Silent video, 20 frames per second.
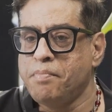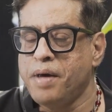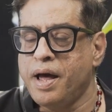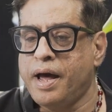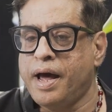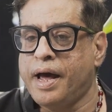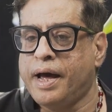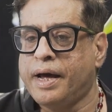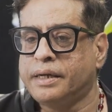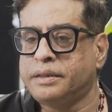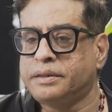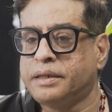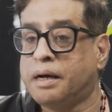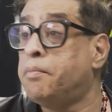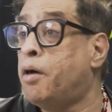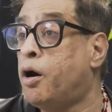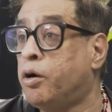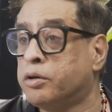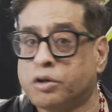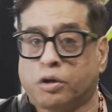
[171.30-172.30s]
And
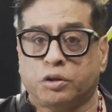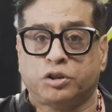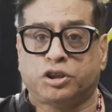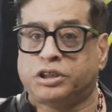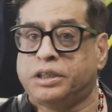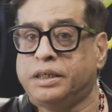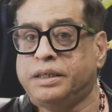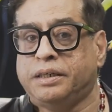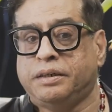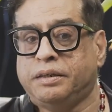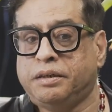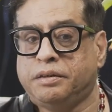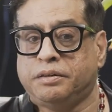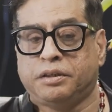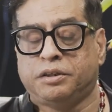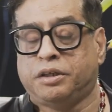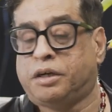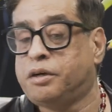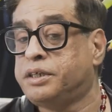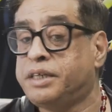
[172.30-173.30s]
although she,
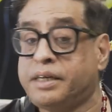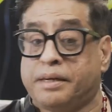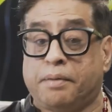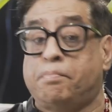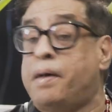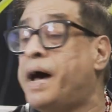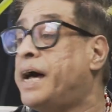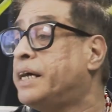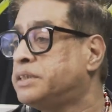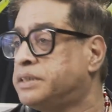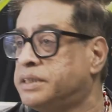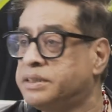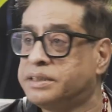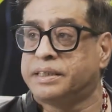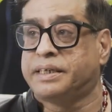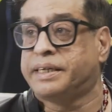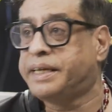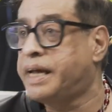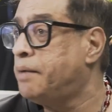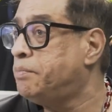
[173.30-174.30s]
did a master's
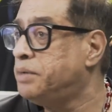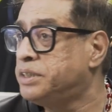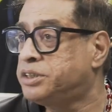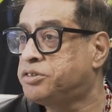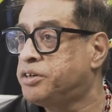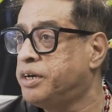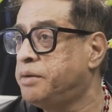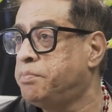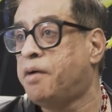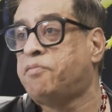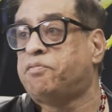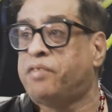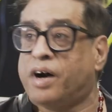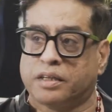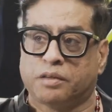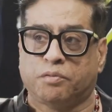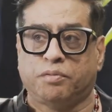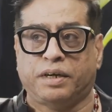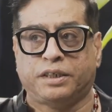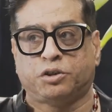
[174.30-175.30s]
in chemistry, my
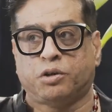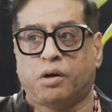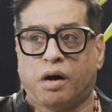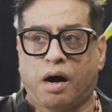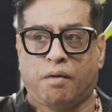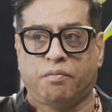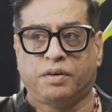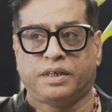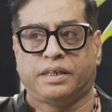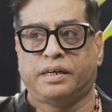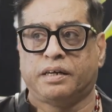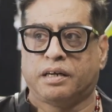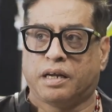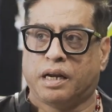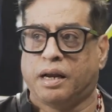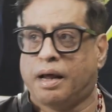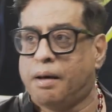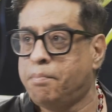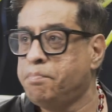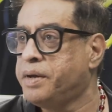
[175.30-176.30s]
father went to Harvard and
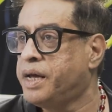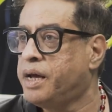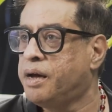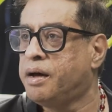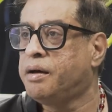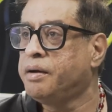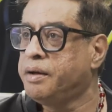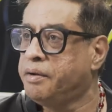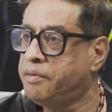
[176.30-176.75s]
Columbia.